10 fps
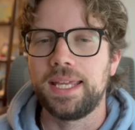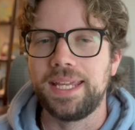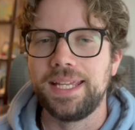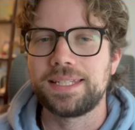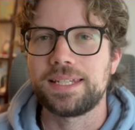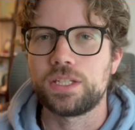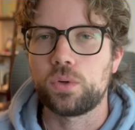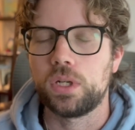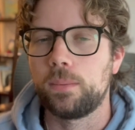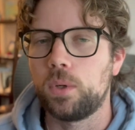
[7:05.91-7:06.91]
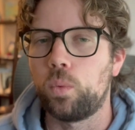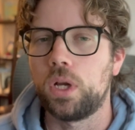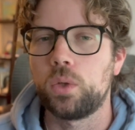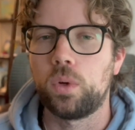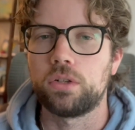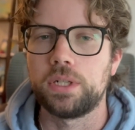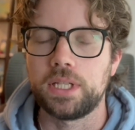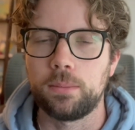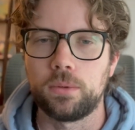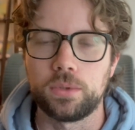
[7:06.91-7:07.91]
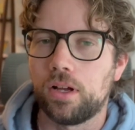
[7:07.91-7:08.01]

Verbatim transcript: it is going to be one-to-one redeemable.